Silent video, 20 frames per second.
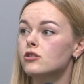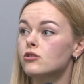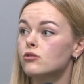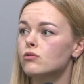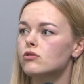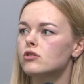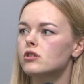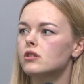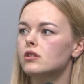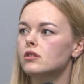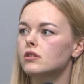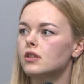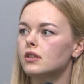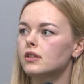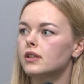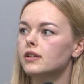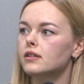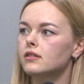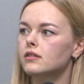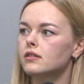mostly,
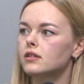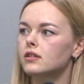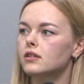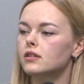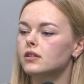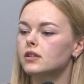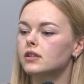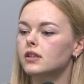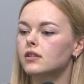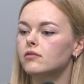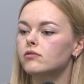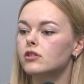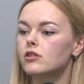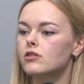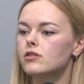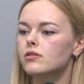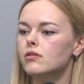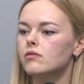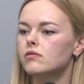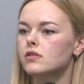and such
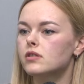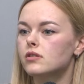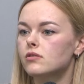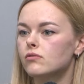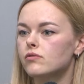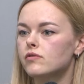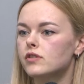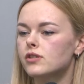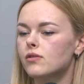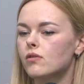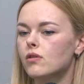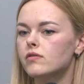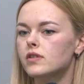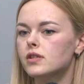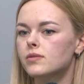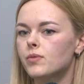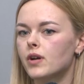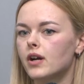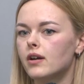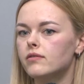AI that
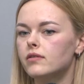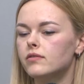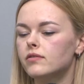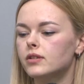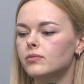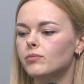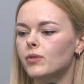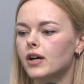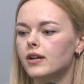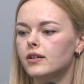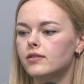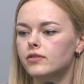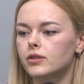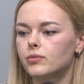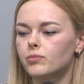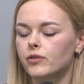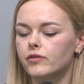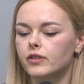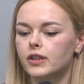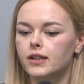can be used
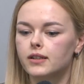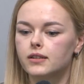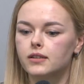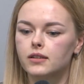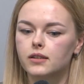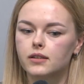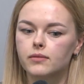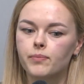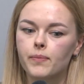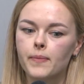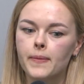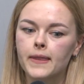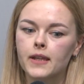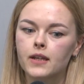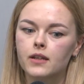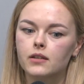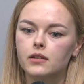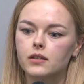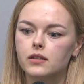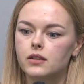in the
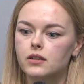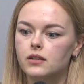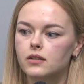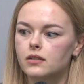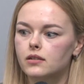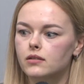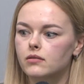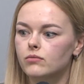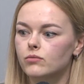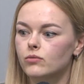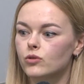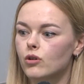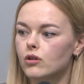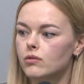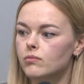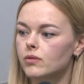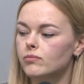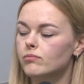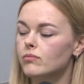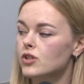military, it should
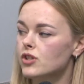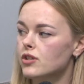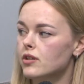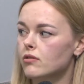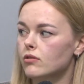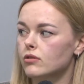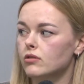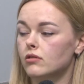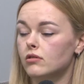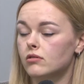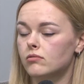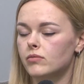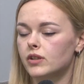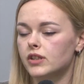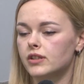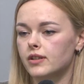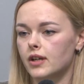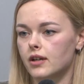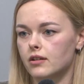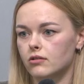be in
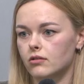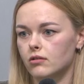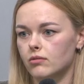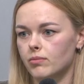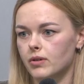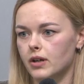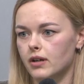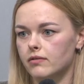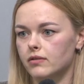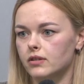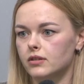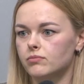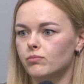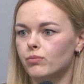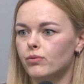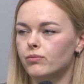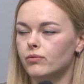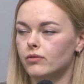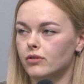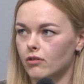compliance with the
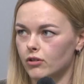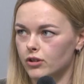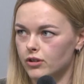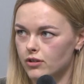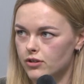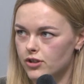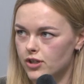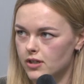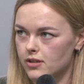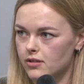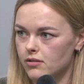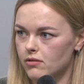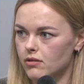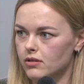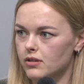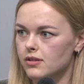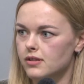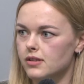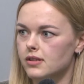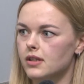international
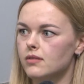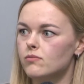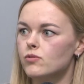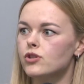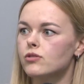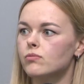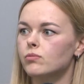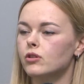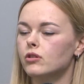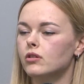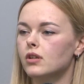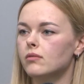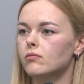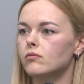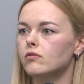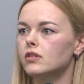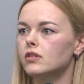humanitarian law,